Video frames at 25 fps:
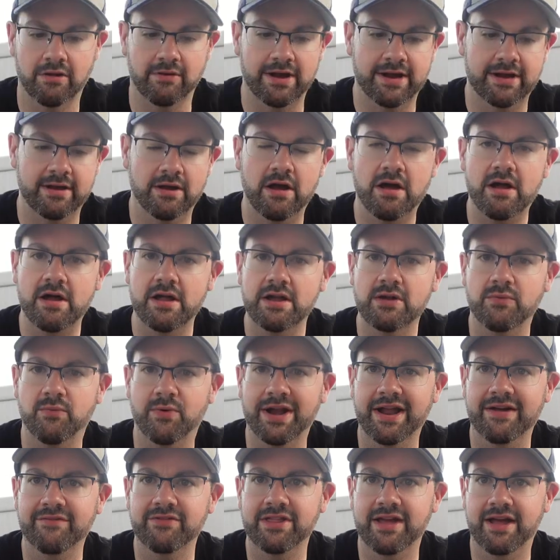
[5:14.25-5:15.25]
right, on to
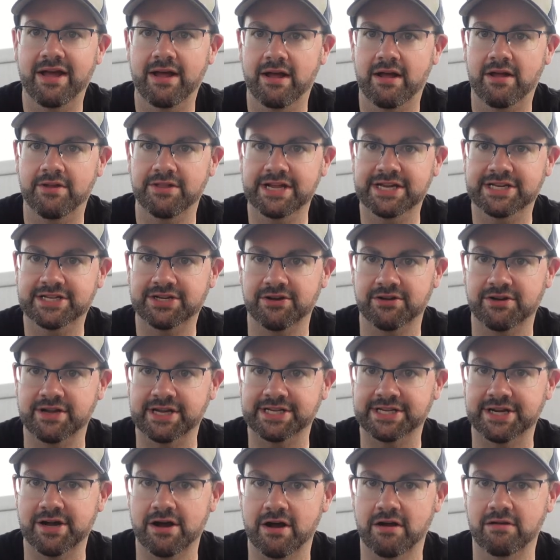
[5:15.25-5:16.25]
whatever the hell these
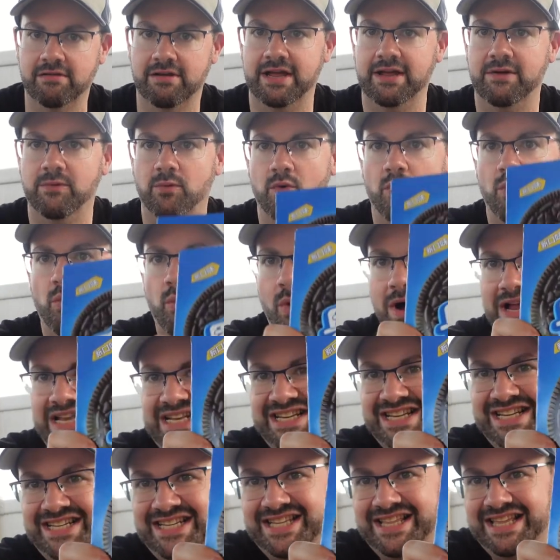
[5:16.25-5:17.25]
cookies are. Like,
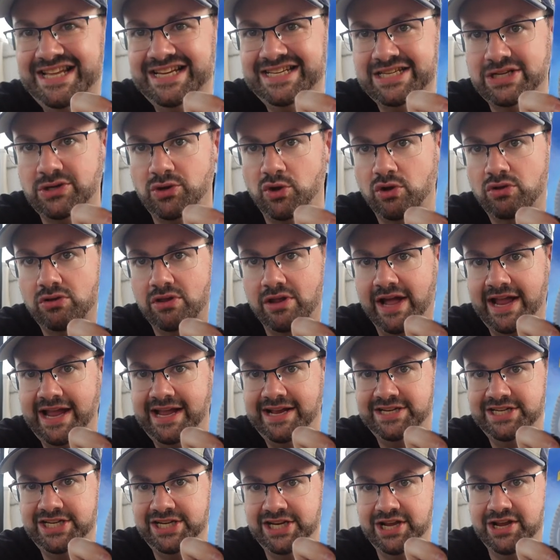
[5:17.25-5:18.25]
what does this look like
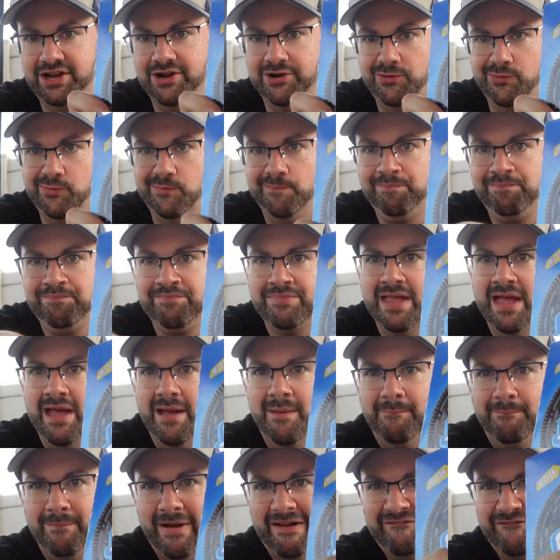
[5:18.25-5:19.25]
to you?
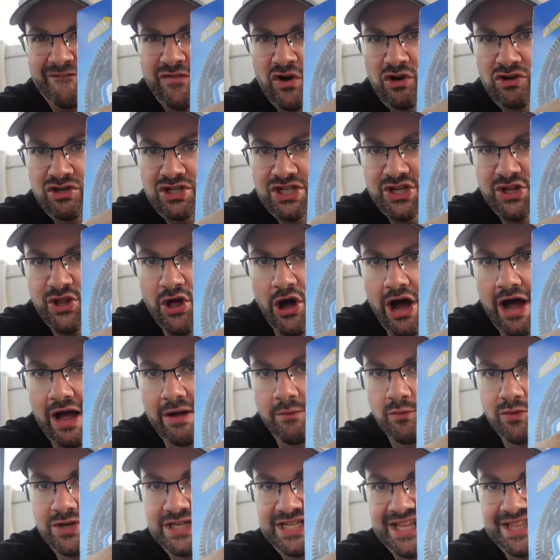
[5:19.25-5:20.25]
My first
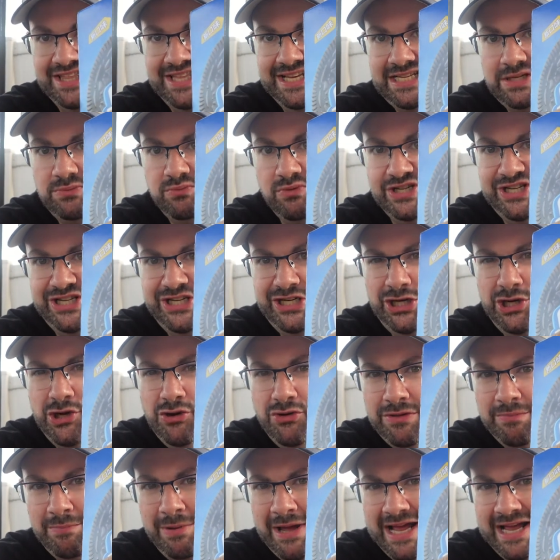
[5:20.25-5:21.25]
thought was that this was
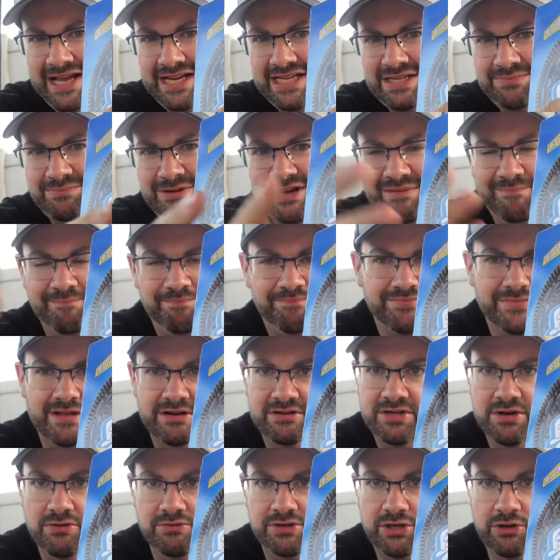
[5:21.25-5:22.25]
toothpaste, but
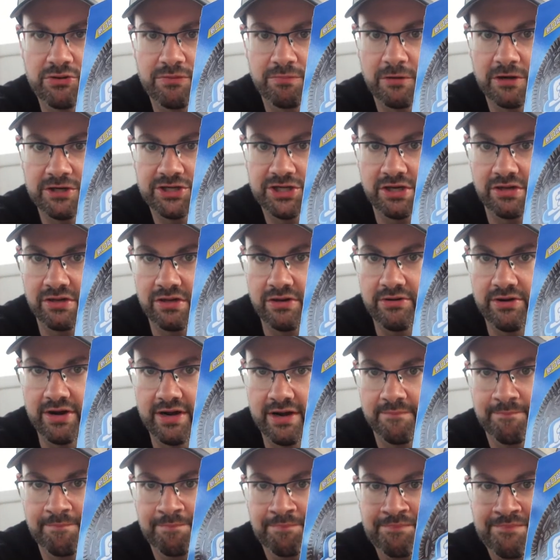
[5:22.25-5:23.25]
there's no toothbrush
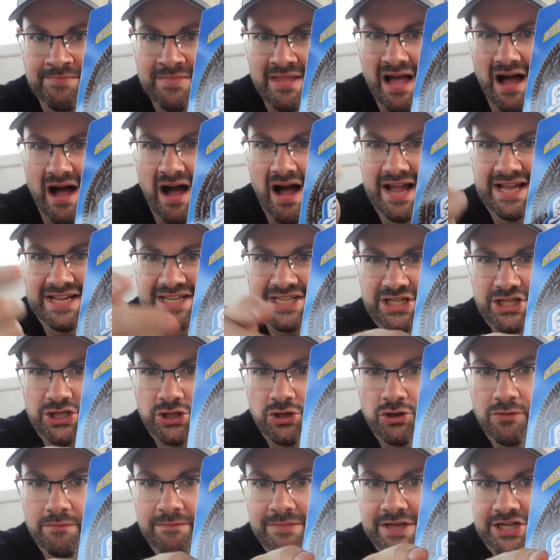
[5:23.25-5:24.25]
included. I
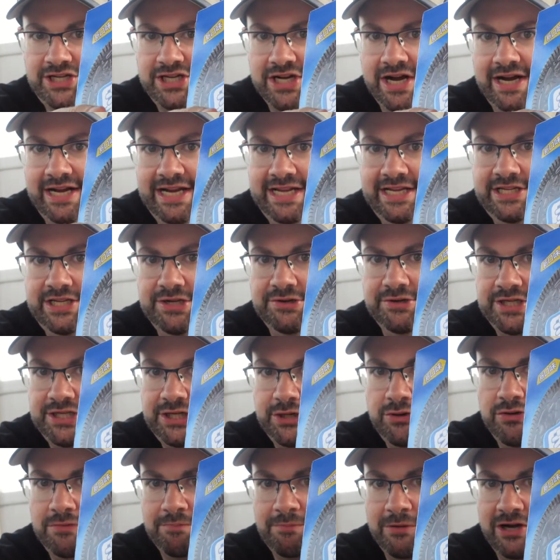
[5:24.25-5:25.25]
assume the Chinese use
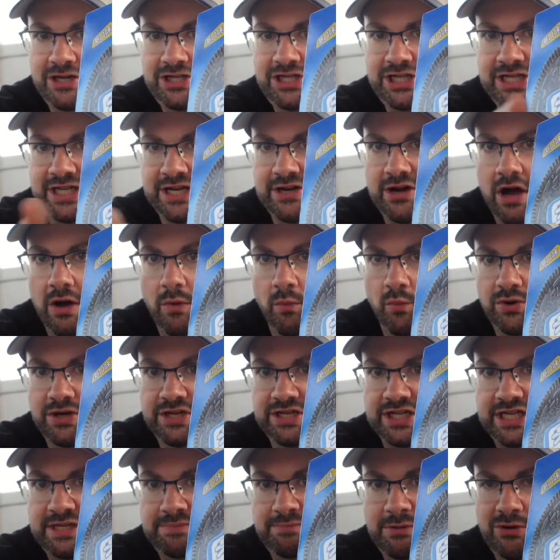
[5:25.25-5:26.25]
toothbrushes and not
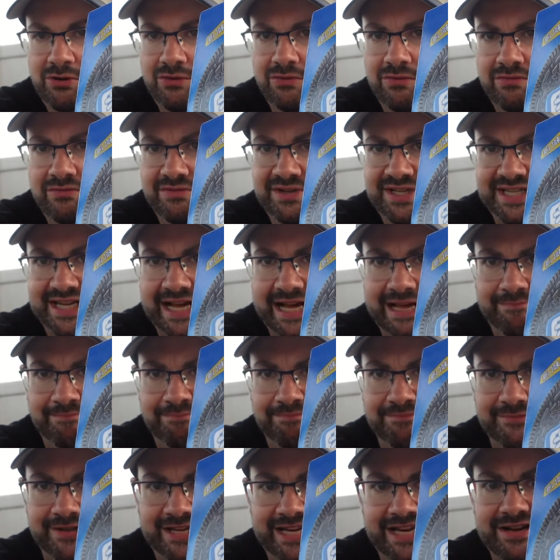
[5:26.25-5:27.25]
wooden spoons. I
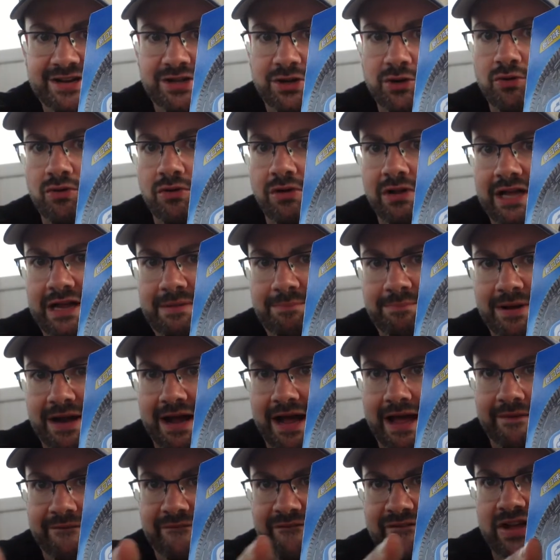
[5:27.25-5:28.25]
didn't Google it, but
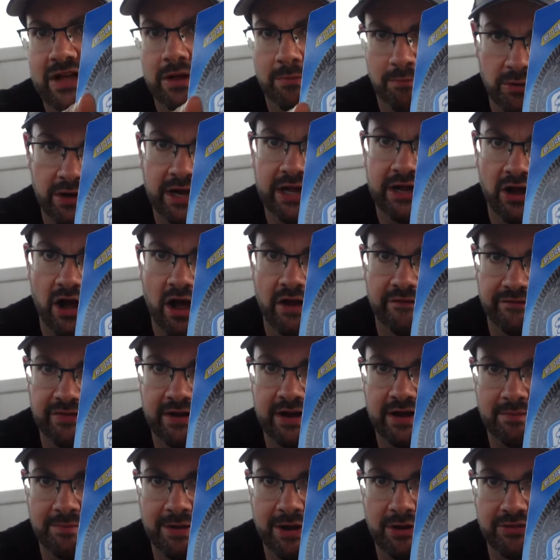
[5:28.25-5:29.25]
I feel pretty
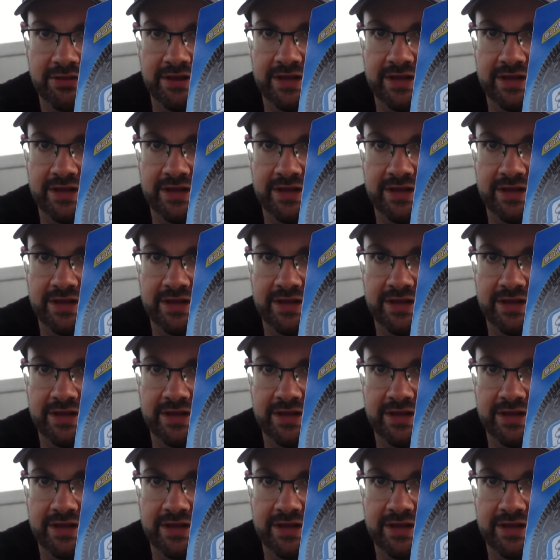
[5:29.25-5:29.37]
confident about